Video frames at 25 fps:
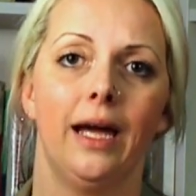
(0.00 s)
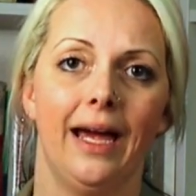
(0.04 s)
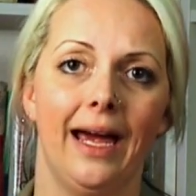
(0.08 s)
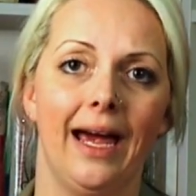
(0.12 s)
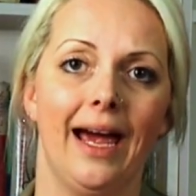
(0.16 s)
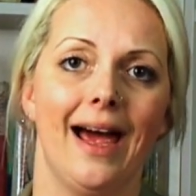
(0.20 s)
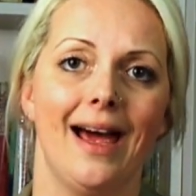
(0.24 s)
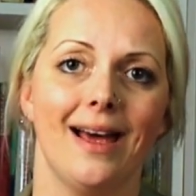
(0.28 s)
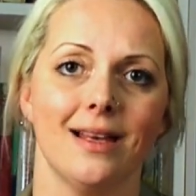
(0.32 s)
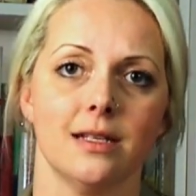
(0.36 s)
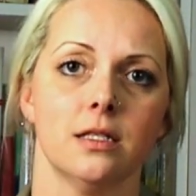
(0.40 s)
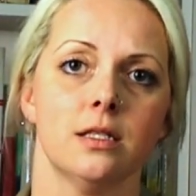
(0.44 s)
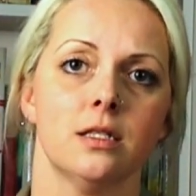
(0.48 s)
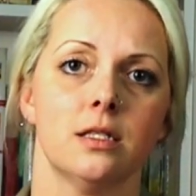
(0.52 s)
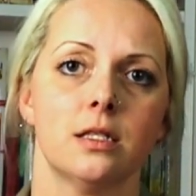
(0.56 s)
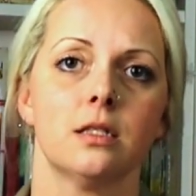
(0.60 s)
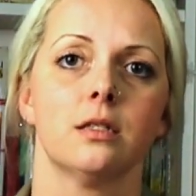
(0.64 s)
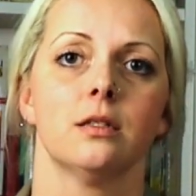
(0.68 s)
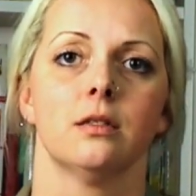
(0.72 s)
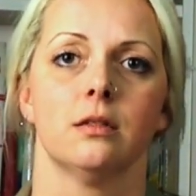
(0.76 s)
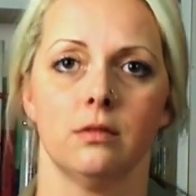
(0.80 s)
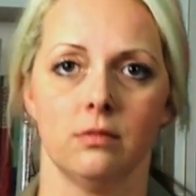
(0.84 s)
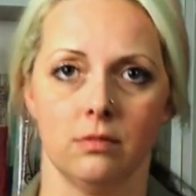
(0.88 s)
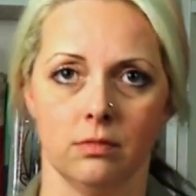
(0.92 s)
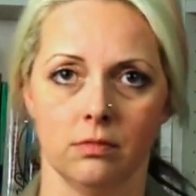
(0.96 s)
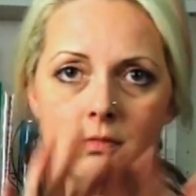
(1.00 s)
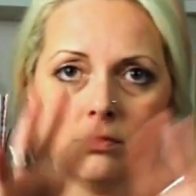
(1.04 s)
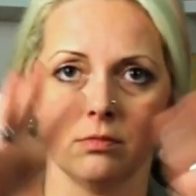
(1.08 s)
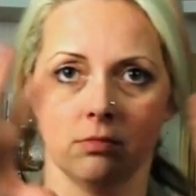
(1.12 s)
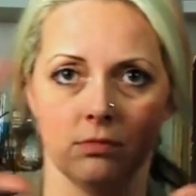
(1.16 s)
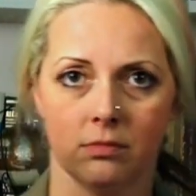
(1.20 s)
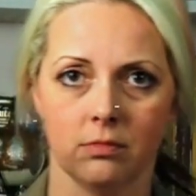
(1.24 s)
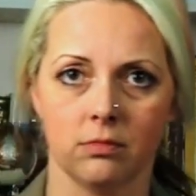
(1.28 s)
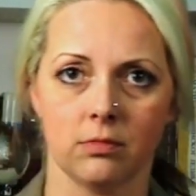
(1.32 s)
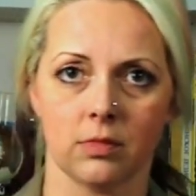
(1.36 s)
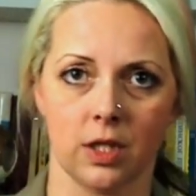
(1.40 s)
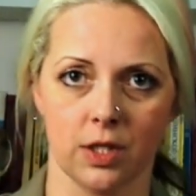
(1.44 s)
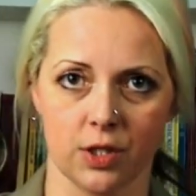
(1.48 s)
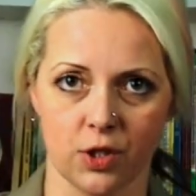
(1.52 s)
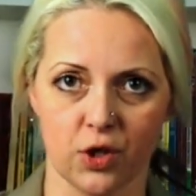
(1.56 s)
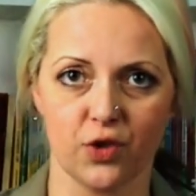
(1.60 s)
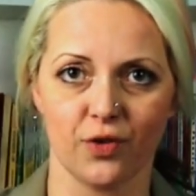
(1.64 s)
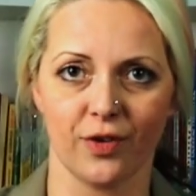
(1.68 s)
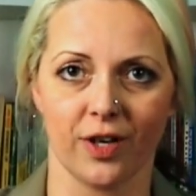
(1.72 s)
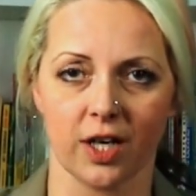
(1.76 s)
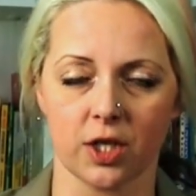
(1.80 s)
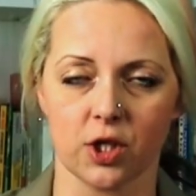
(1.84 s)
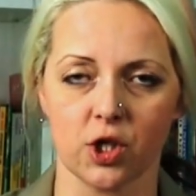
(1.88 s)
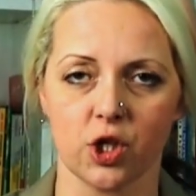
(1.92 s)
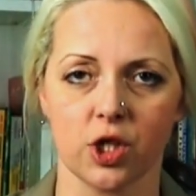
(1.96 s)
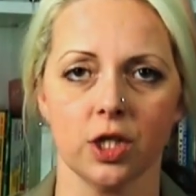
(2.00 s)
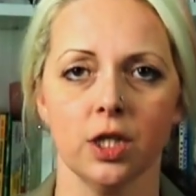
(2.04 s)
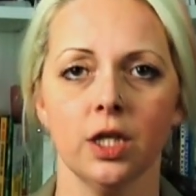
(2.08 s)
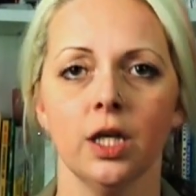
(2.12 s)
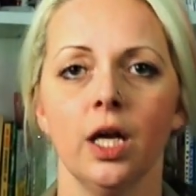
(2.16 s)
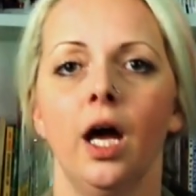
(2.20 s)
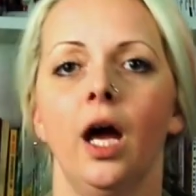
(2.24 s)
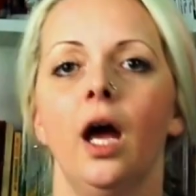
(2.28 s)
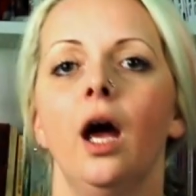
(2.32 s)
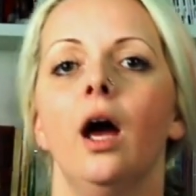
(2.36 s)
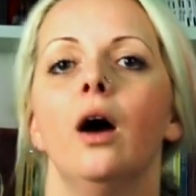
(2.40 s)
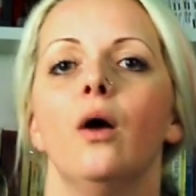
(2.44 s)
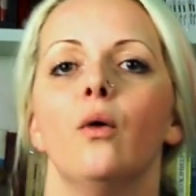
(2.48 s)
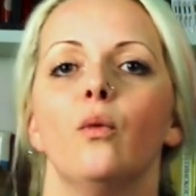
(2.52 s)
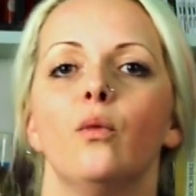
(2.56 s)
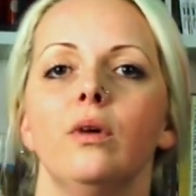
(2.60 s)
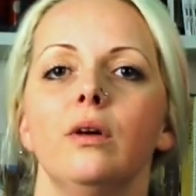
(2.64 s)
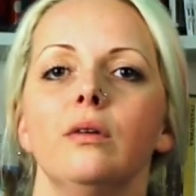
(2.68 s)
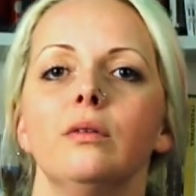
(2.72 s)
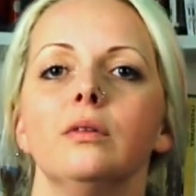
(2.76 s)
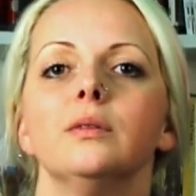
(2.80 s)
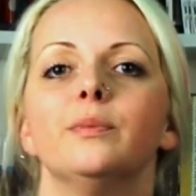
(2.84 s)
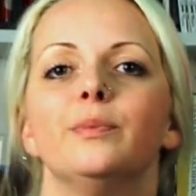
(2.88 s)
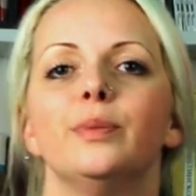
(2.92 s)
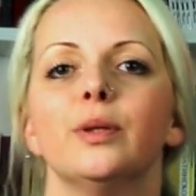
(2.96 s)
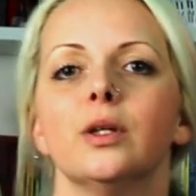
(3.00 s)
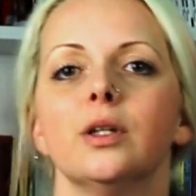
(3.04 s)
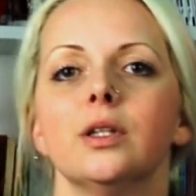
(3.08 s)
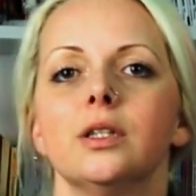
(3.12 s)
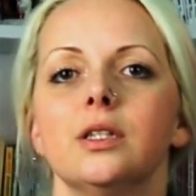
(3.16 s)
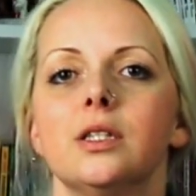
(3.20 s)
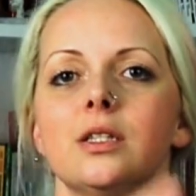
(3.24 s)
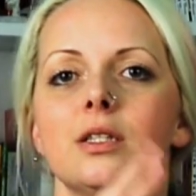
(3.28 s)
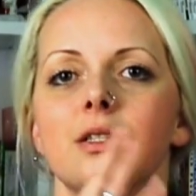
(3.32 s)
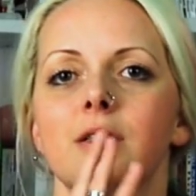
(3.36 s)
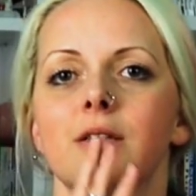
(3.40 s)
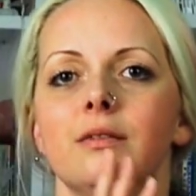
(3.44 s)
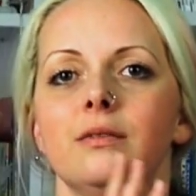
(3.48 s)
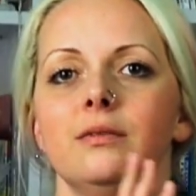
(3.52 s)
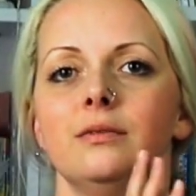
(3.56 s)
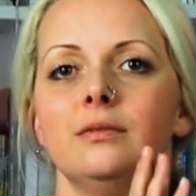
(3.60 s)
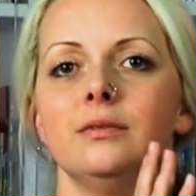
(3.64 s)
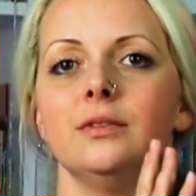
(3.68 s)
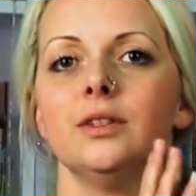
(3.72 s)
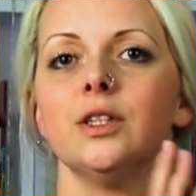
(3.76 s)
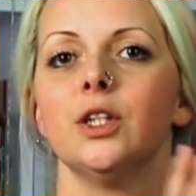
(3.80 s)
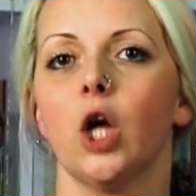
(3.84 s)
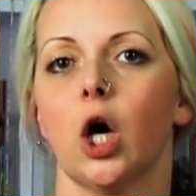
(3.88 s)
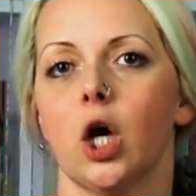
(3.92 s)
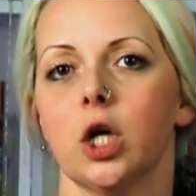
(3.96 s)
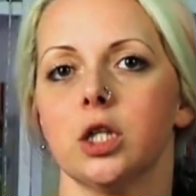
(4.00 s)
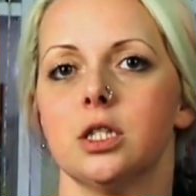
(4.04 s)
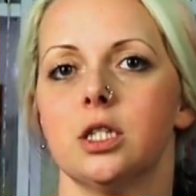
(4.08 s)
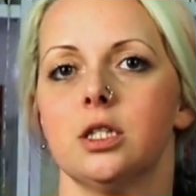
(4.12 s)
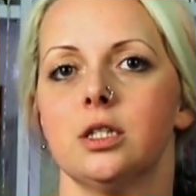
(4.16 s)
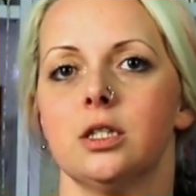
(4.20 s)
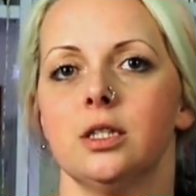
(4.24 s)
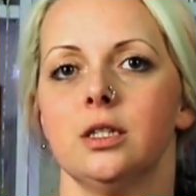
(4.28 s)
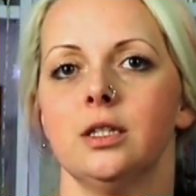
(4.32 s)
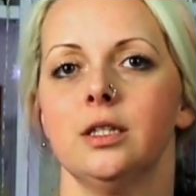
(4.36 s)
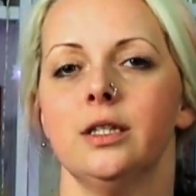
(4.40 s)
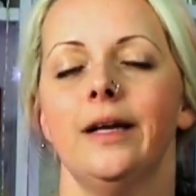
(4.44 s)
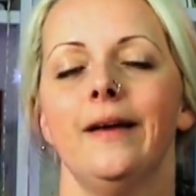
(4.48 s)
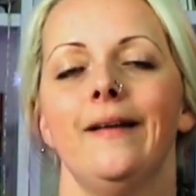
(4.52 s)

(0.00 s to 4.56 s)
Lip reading: as construction, we will put not.